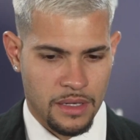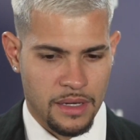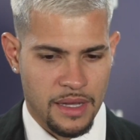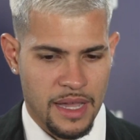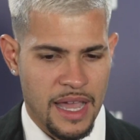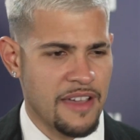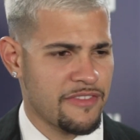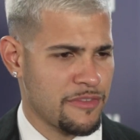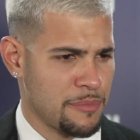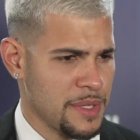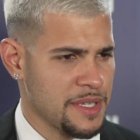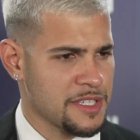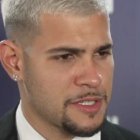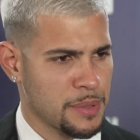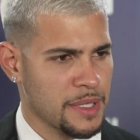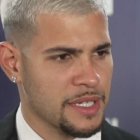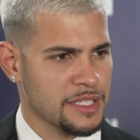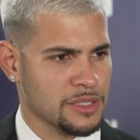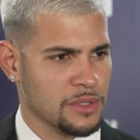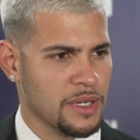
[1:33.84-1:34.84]
having been
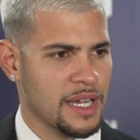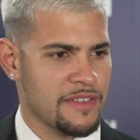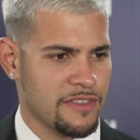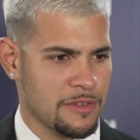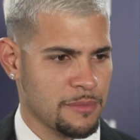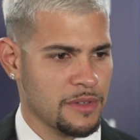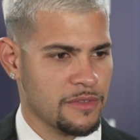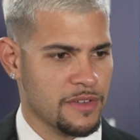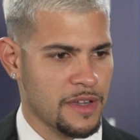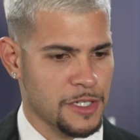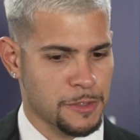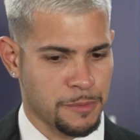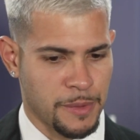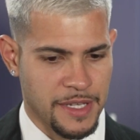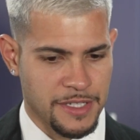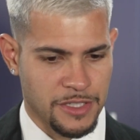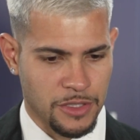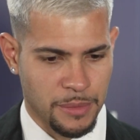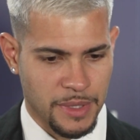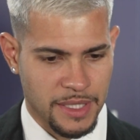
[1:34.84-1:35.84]
very
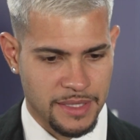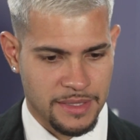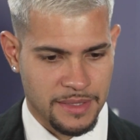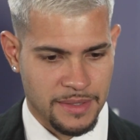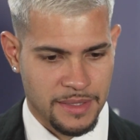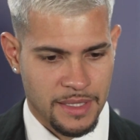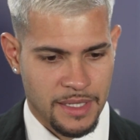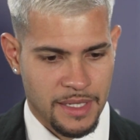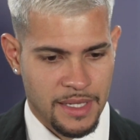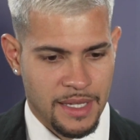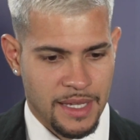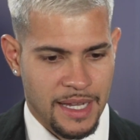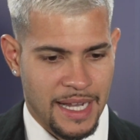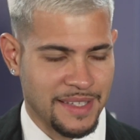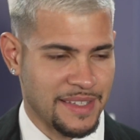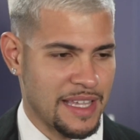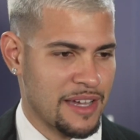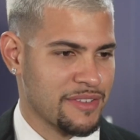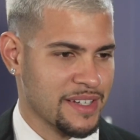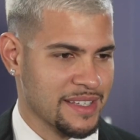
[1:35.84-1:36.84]
special, but
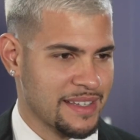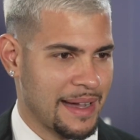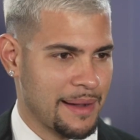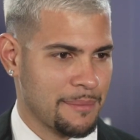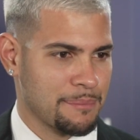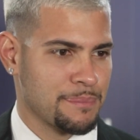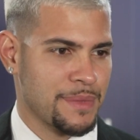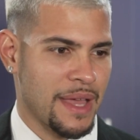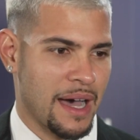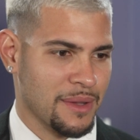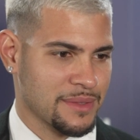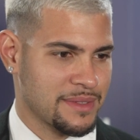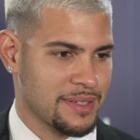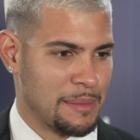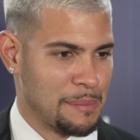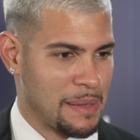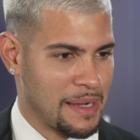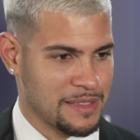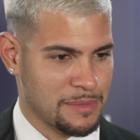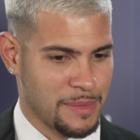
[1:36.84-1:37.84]
I never doubt
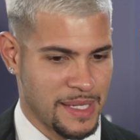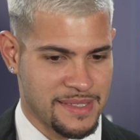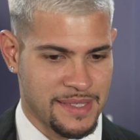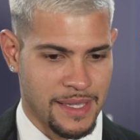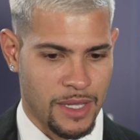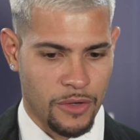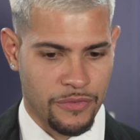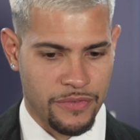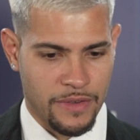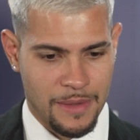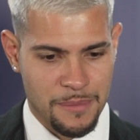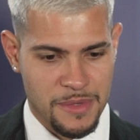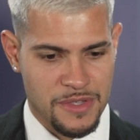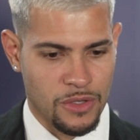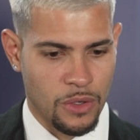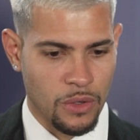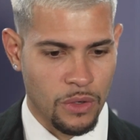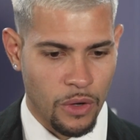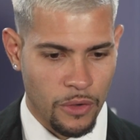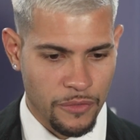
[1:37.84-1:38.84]
about myself. I'm
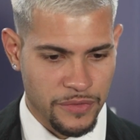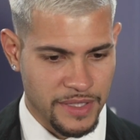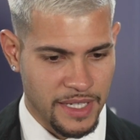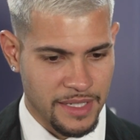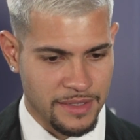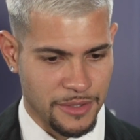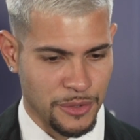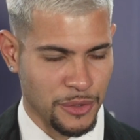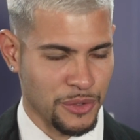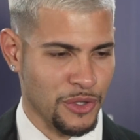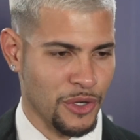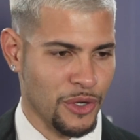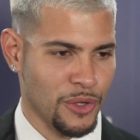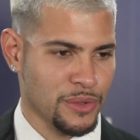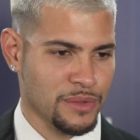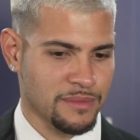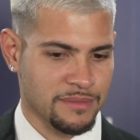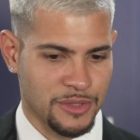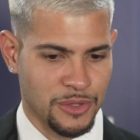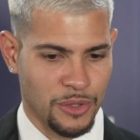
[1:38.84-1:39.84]
so confident, you
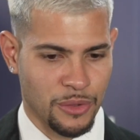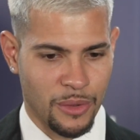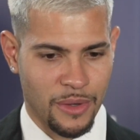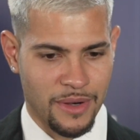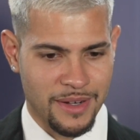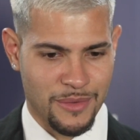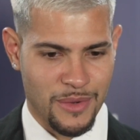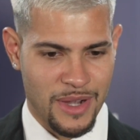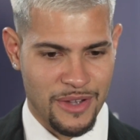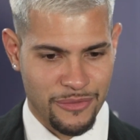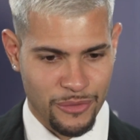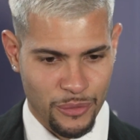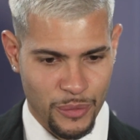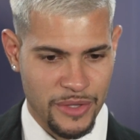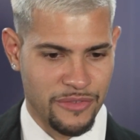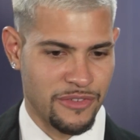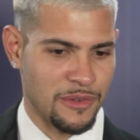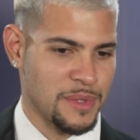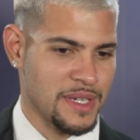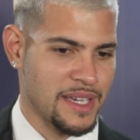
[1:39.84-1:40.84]
know, you work
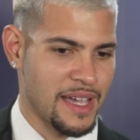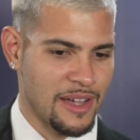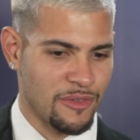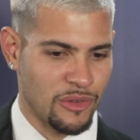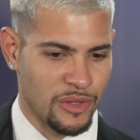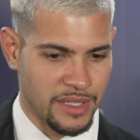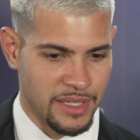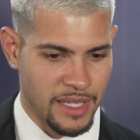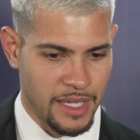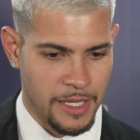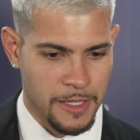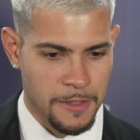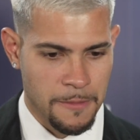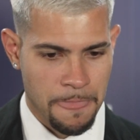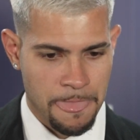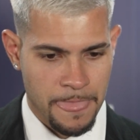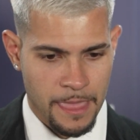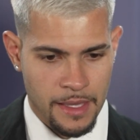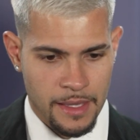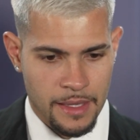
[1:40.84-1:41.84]
with me every day.
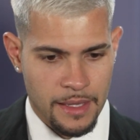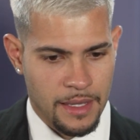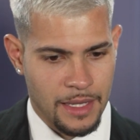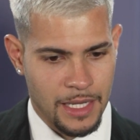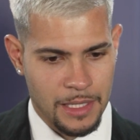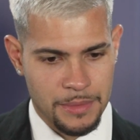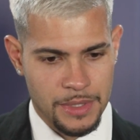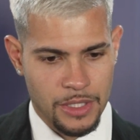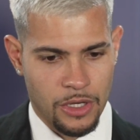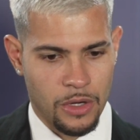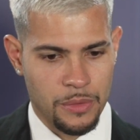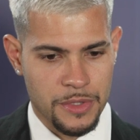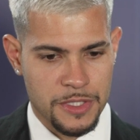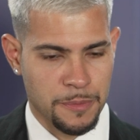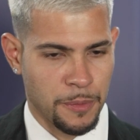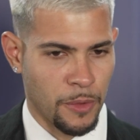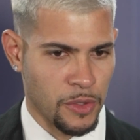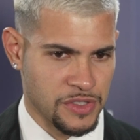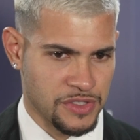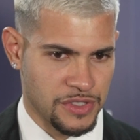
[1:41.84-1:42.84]
I'm
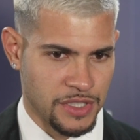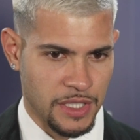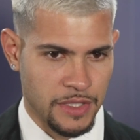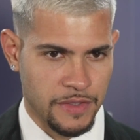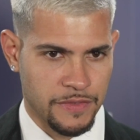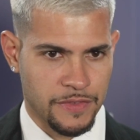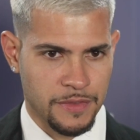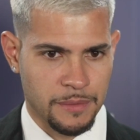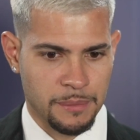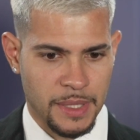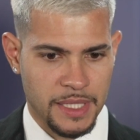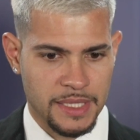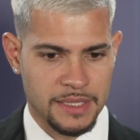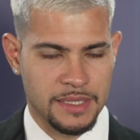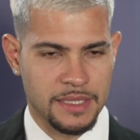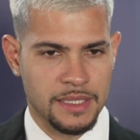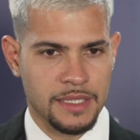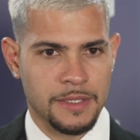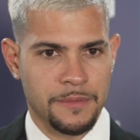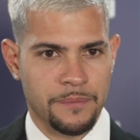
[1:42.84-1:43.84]
always positive,
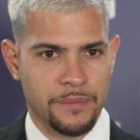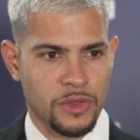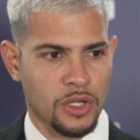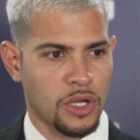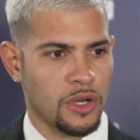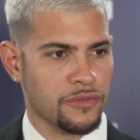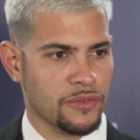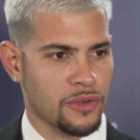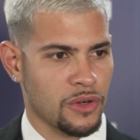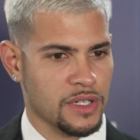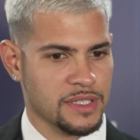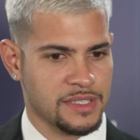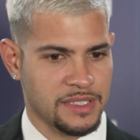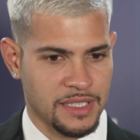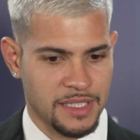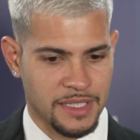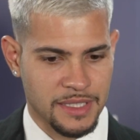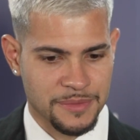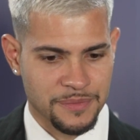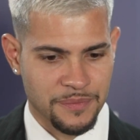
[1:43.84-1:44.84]
but of course,
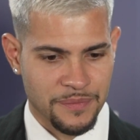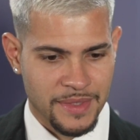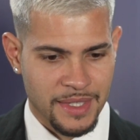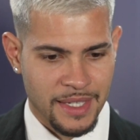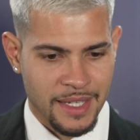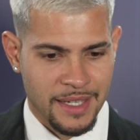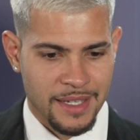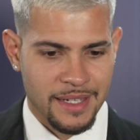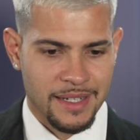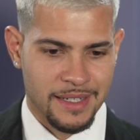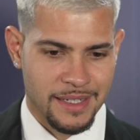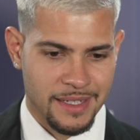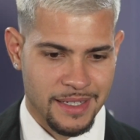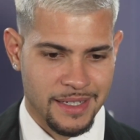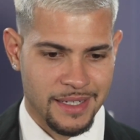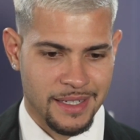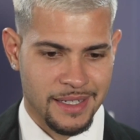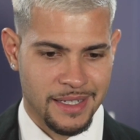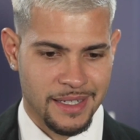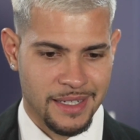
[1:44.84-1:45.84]
if
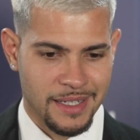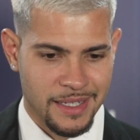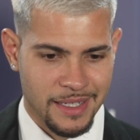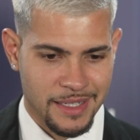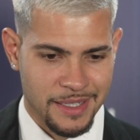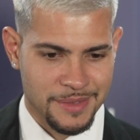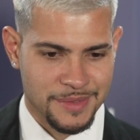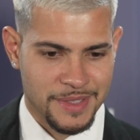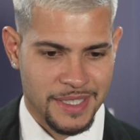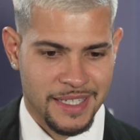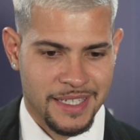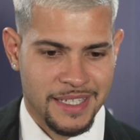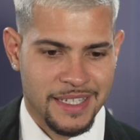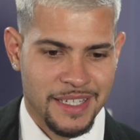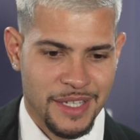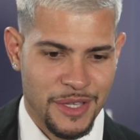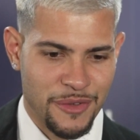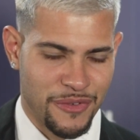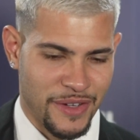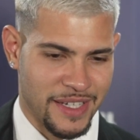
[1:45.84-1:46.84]
I
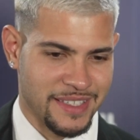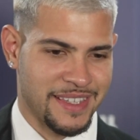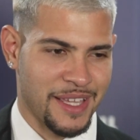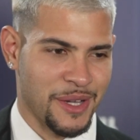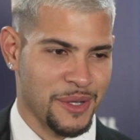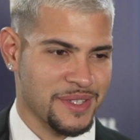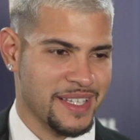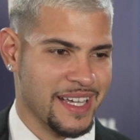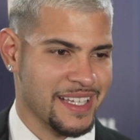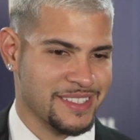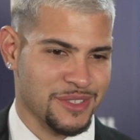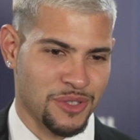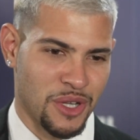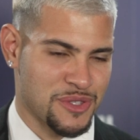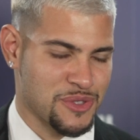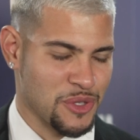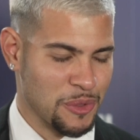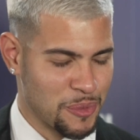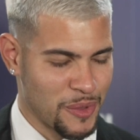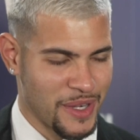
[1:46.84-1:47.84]
tell that's
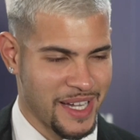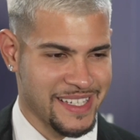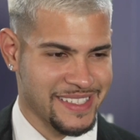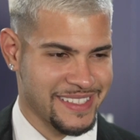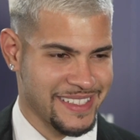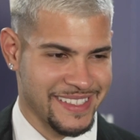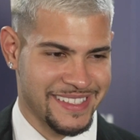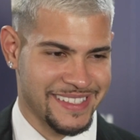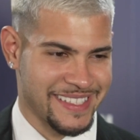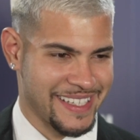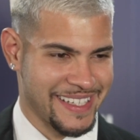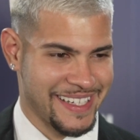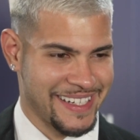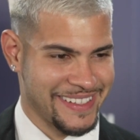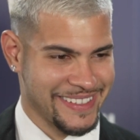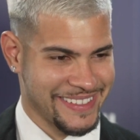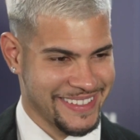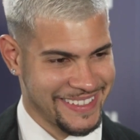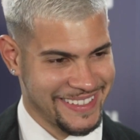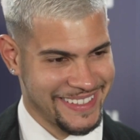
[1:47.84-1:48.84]
not surprising, it's a
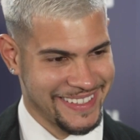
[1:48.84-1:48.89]
lie.